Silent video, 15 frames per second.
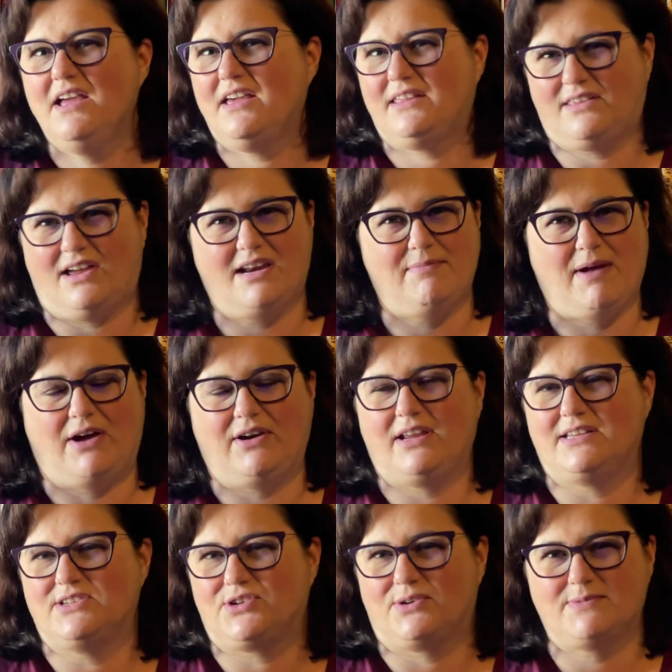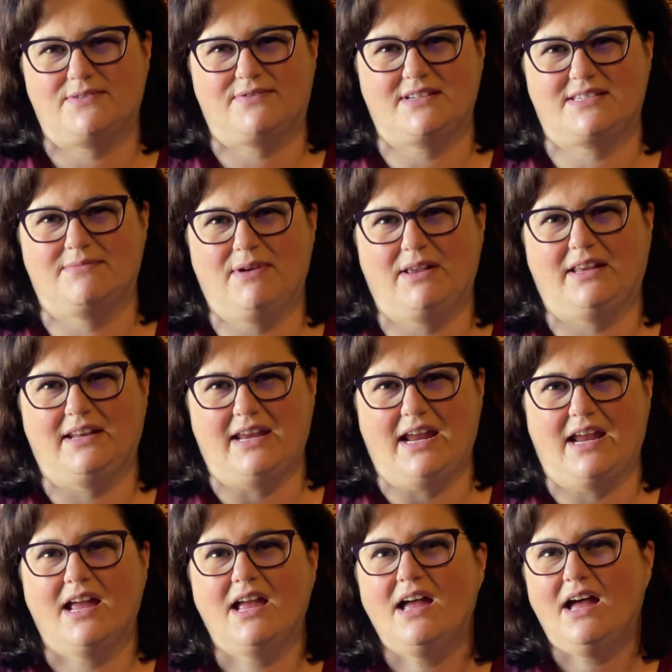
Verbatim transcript: thought about in terms of disability